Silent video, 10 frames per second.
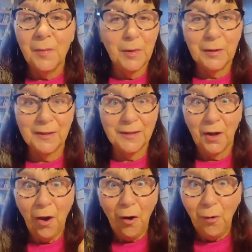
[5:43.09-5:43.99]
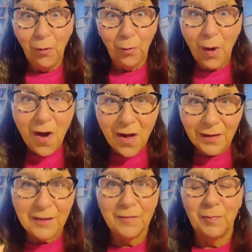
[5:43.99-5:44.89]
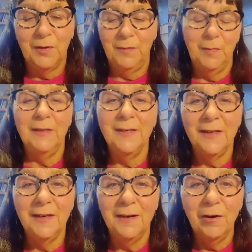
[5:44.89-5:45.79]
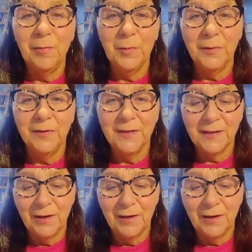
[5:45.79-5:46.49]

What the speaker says: because there's a whole world of possibility opened